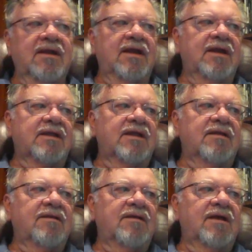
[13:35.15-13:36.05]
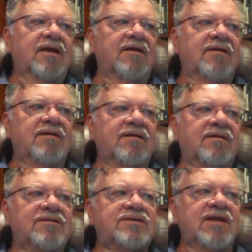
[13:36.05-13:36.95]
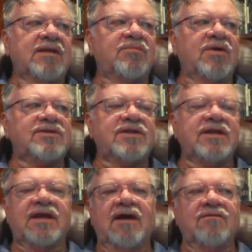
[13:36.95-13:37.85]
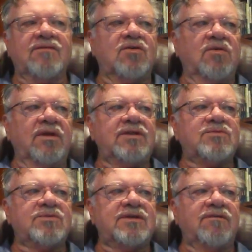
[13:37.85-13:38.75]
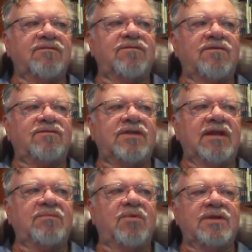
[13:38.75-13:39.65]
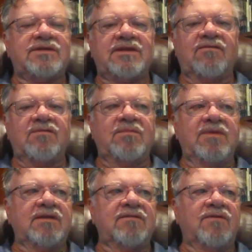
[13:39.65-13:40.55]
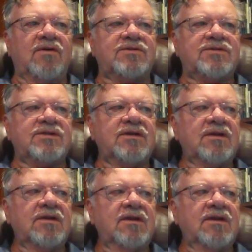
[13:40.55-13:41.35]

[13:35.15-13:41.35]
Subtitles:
And sitting President Calvin Coolidge received 15.7 million votes